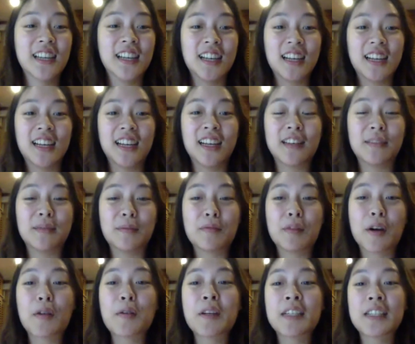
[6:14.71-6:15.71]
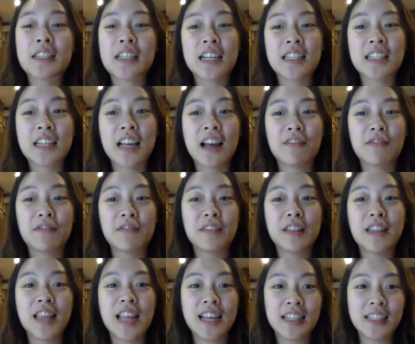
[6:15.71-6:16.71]
Um, rowers tend to have
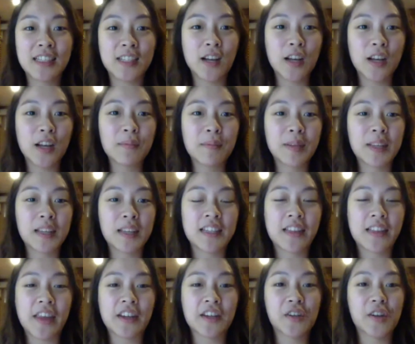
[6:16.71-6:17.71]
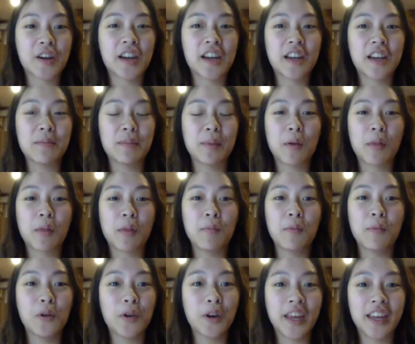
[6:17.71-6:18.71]
less time because they train both
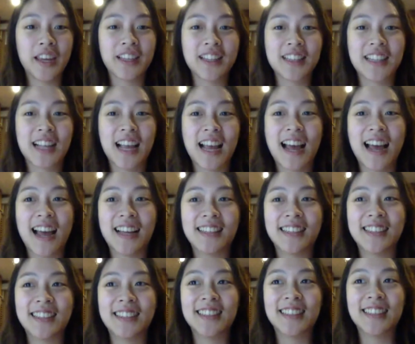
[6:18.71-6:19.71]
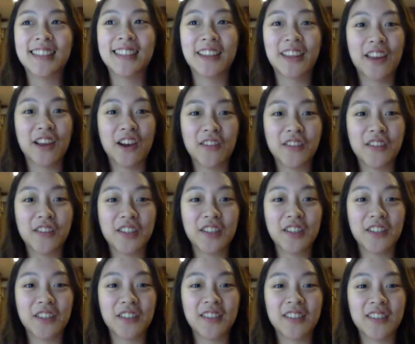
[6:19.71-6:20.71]
mornings and in the
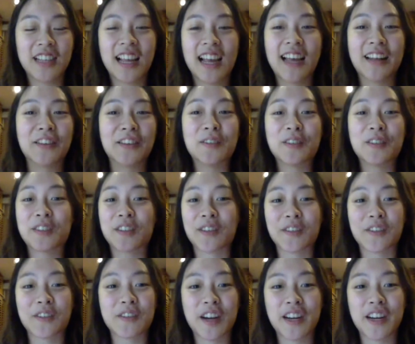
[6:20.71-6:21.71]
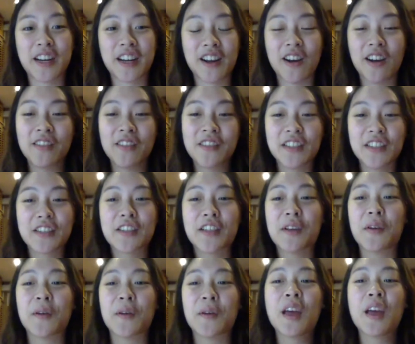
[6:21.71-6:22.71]
afternoons, and also training after.
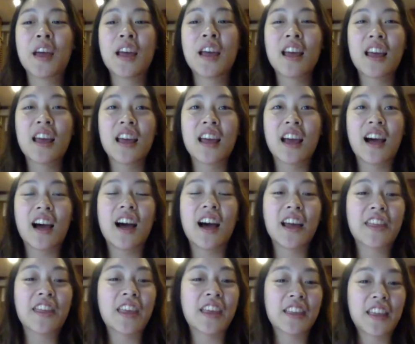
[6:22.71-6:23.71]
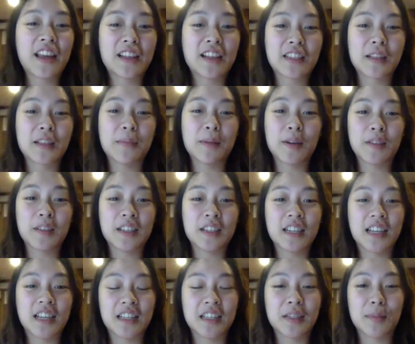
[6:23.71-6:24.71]
So I think that's the most
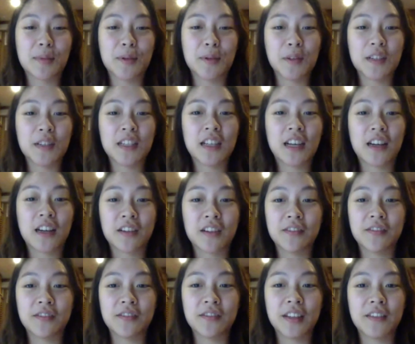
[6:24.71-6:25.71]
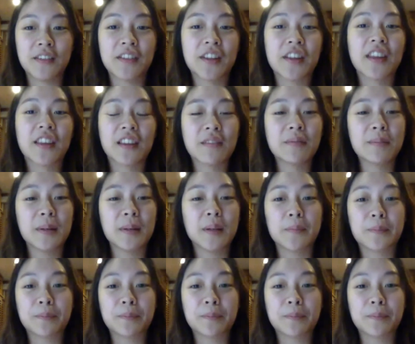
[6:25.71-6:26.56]
intense sports out of everything. But